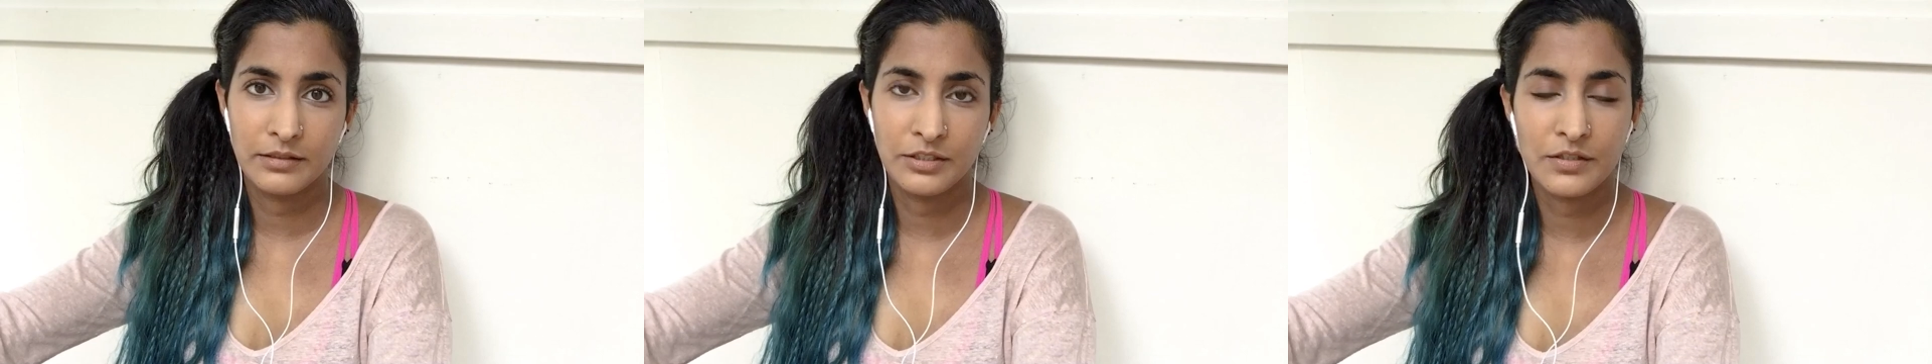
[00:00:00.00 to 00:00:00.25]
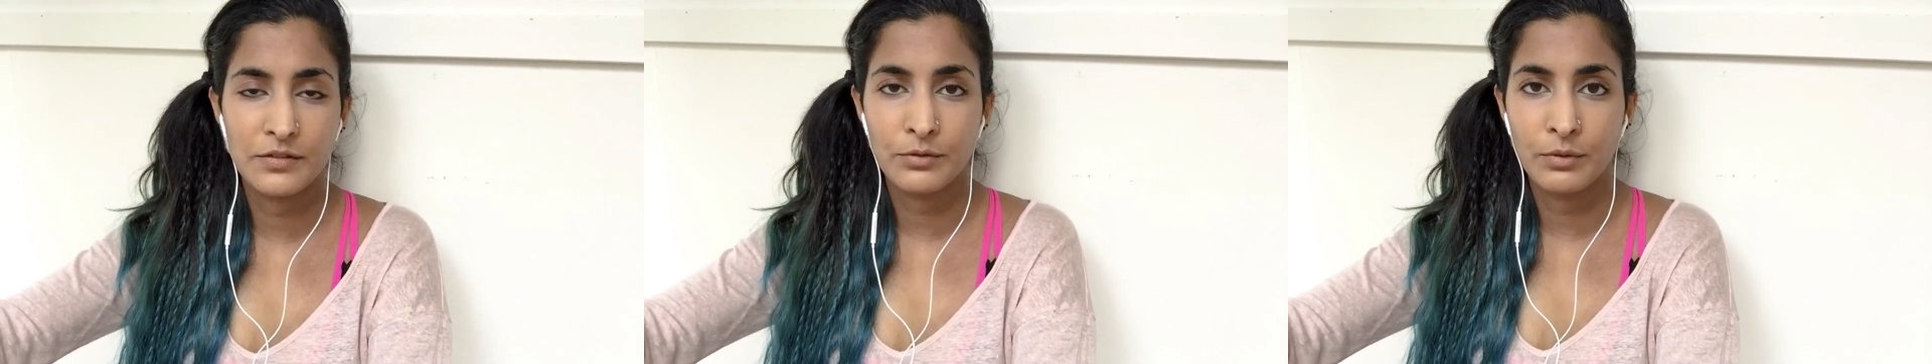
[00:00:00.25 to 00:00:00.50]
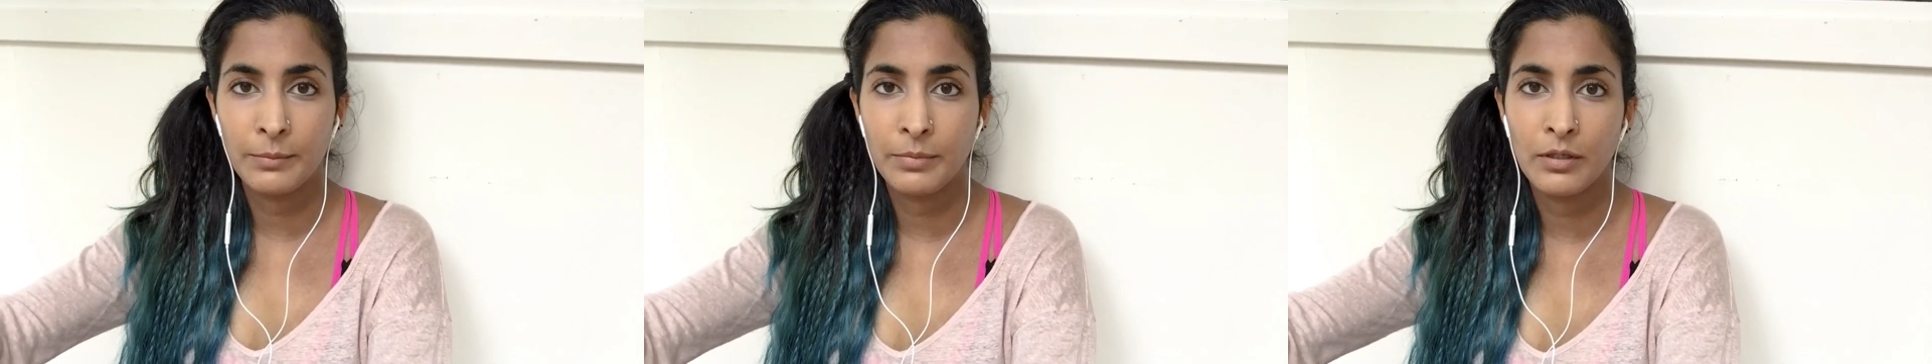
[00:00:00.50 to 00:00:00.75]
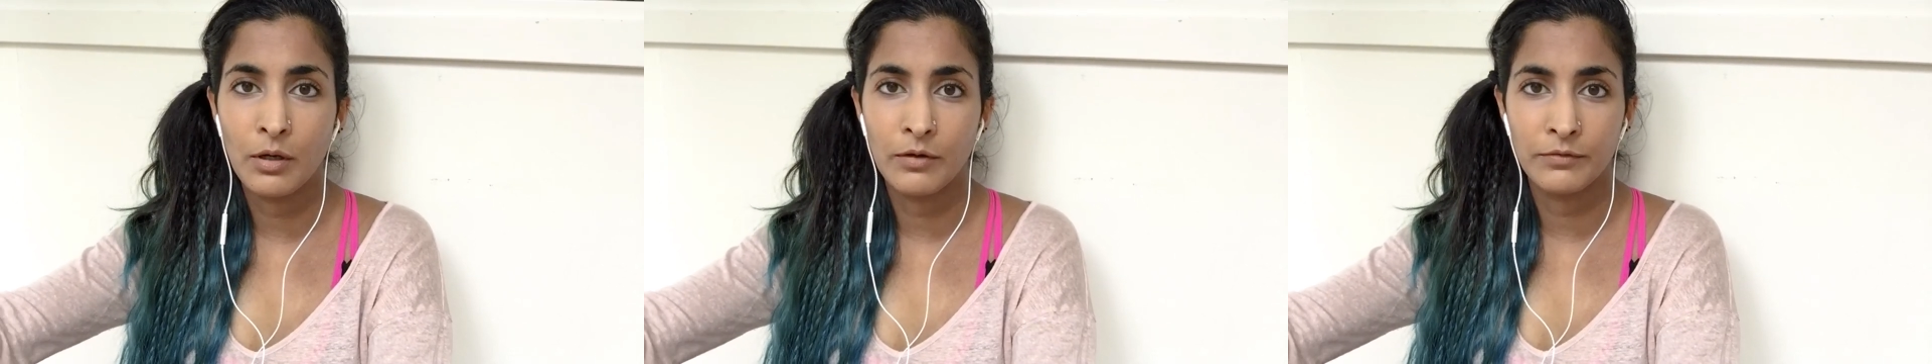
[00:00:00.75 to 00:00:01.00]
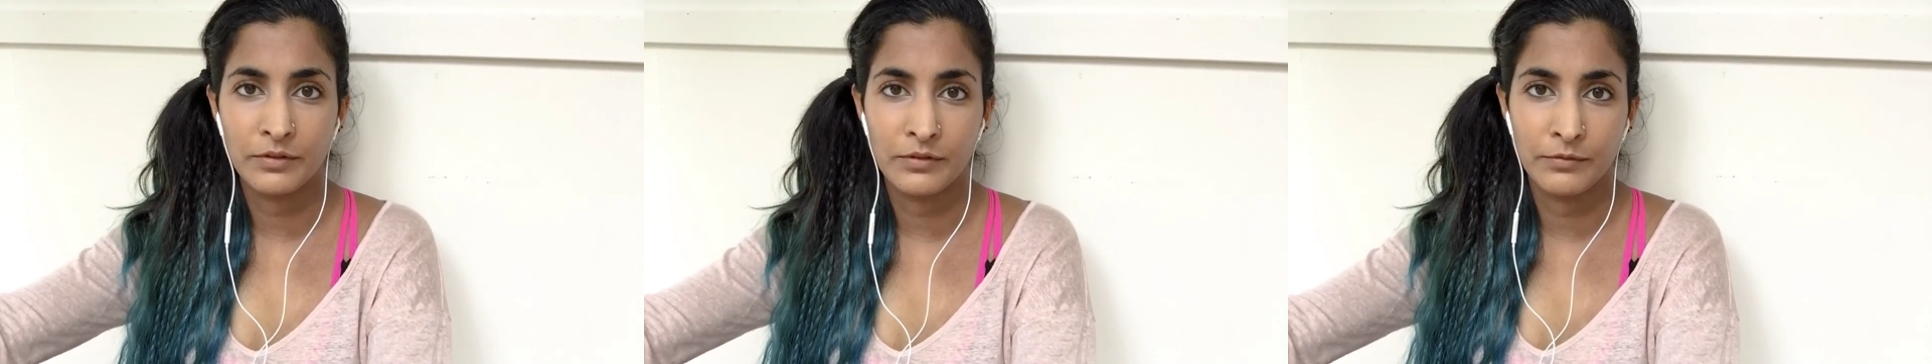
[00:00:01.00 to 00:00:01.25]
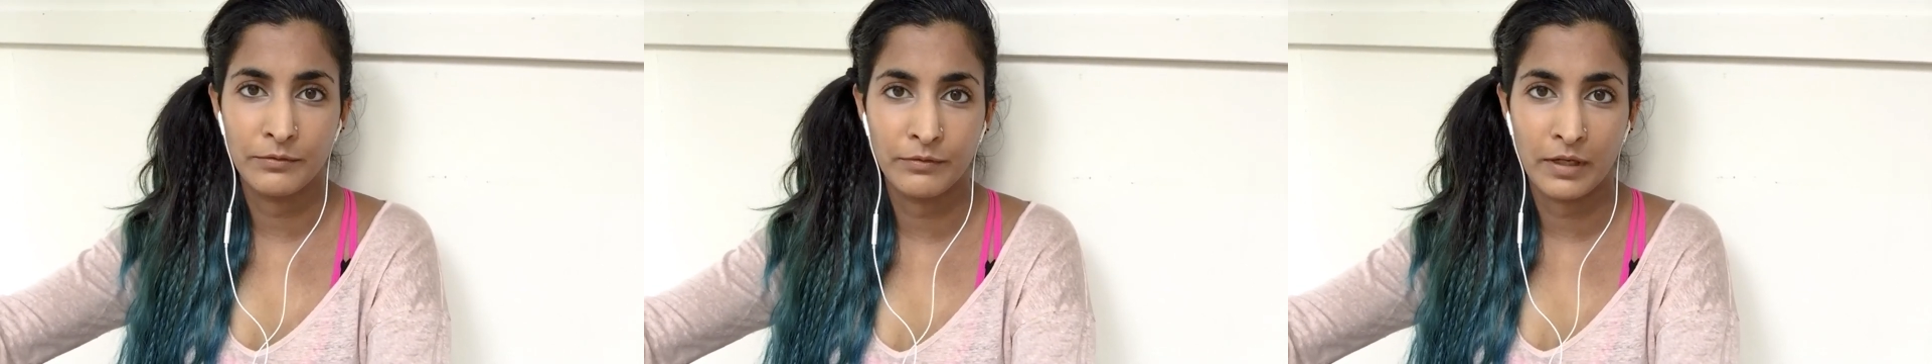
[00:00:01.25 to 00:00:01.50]
just scraping off the
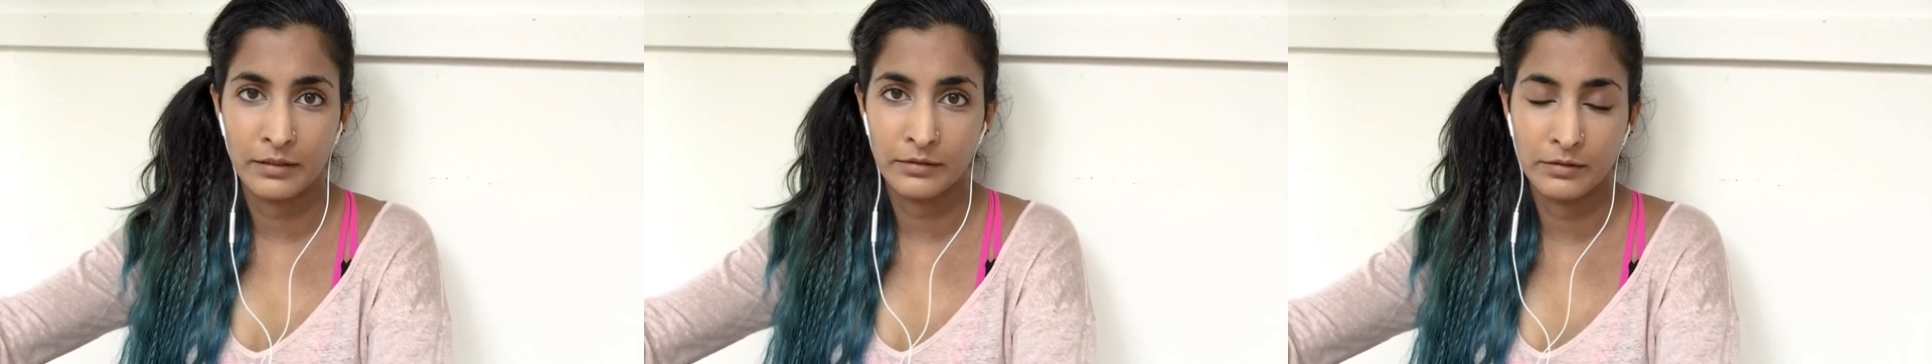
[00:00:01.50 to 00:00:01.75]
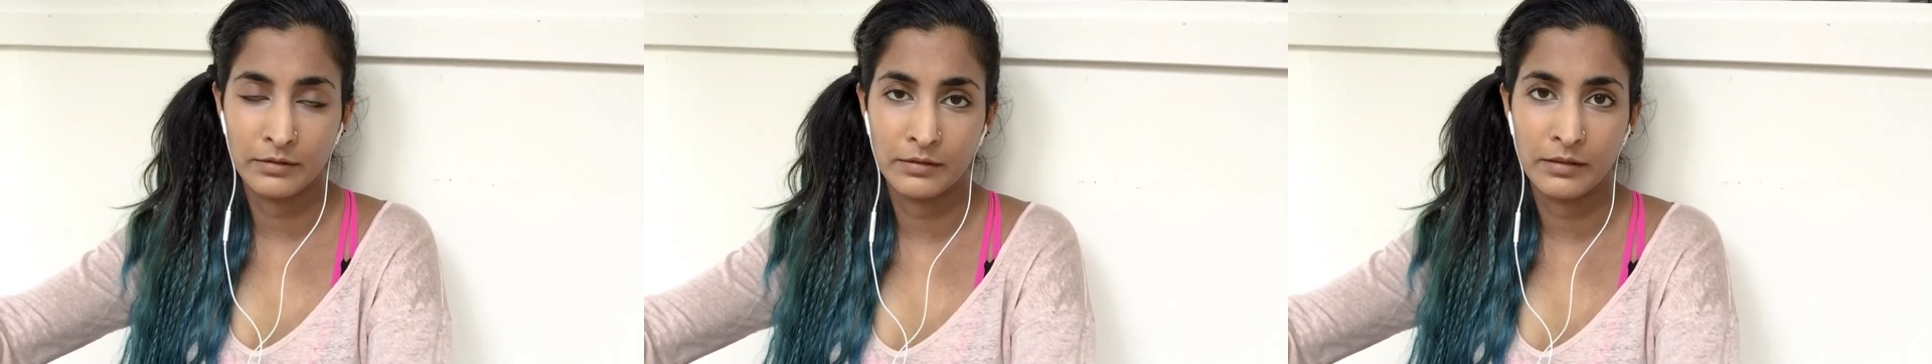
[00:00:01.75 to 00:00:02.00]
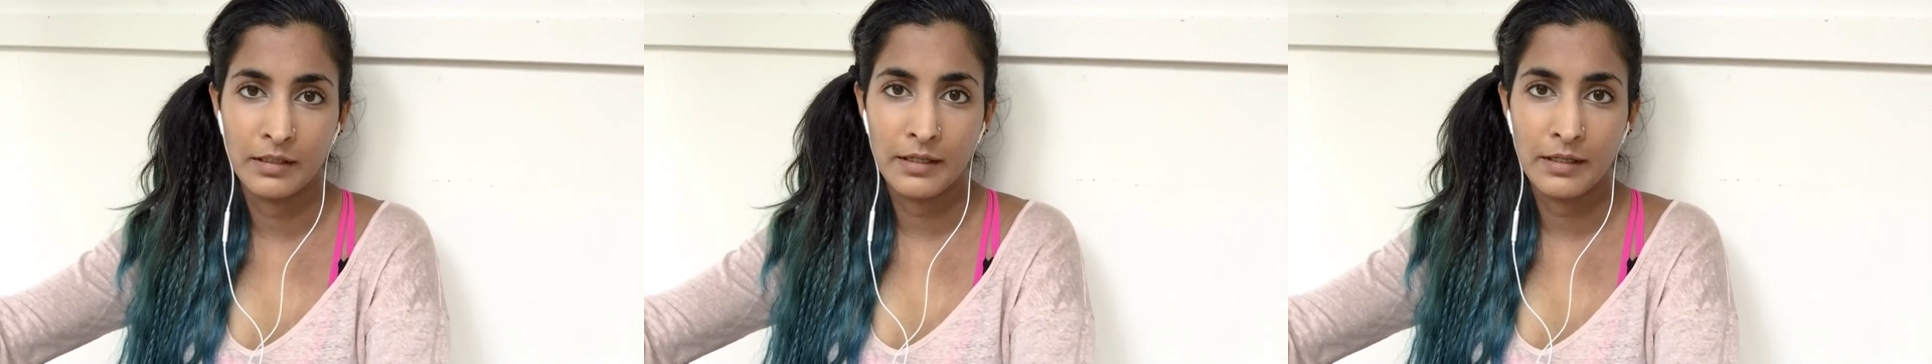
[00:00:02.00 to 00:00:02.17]
final